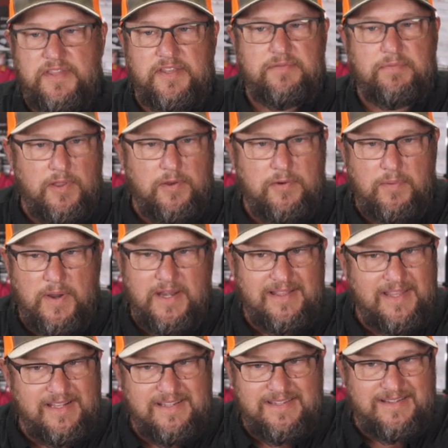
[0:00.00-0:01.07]
These load rate
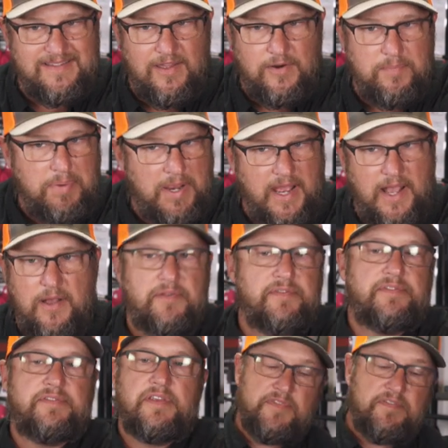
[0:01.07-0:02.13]
at like 600
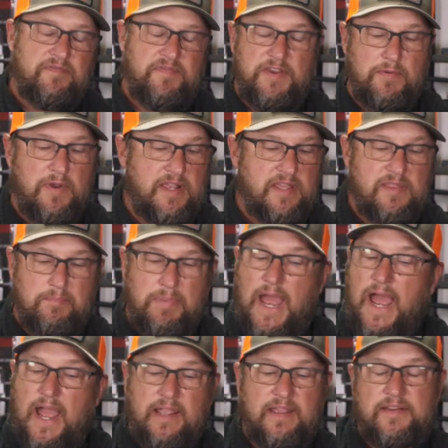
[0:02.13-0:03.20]
pounds. V-ring in the
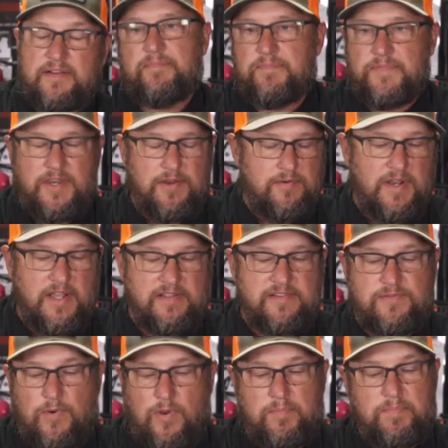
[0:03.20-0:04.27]
back, you know, nice
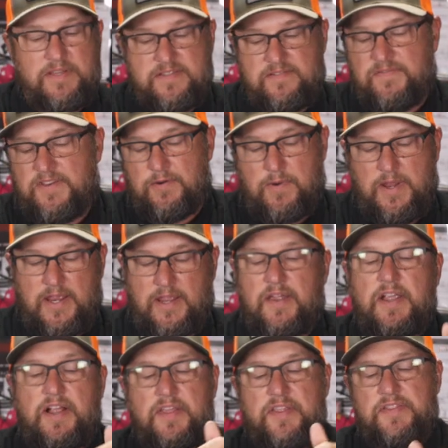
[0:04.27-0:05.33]
strong piece of
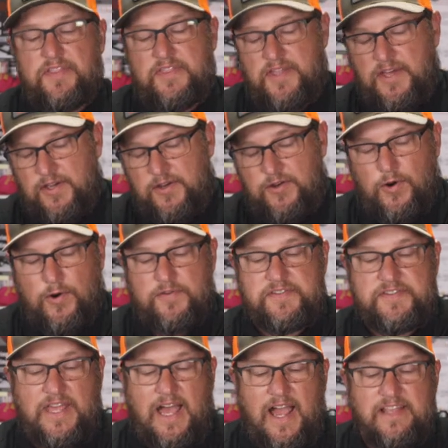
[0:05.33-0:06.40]
V-ring. The girth
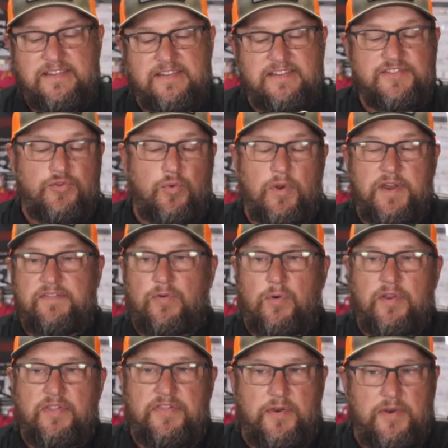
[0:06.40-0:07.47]
size is
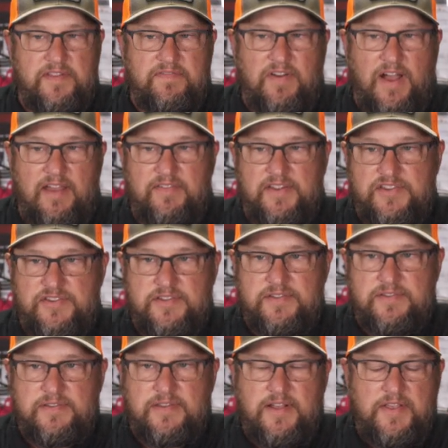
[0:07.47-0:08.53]
24 to 35
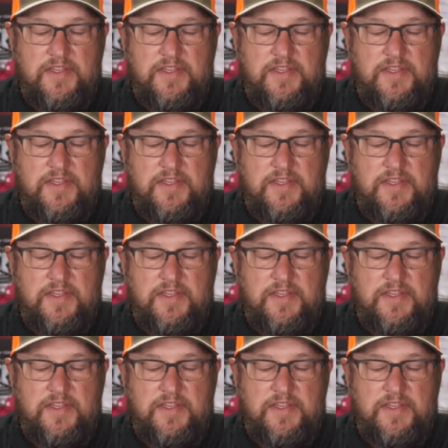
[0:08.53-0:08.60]
inches.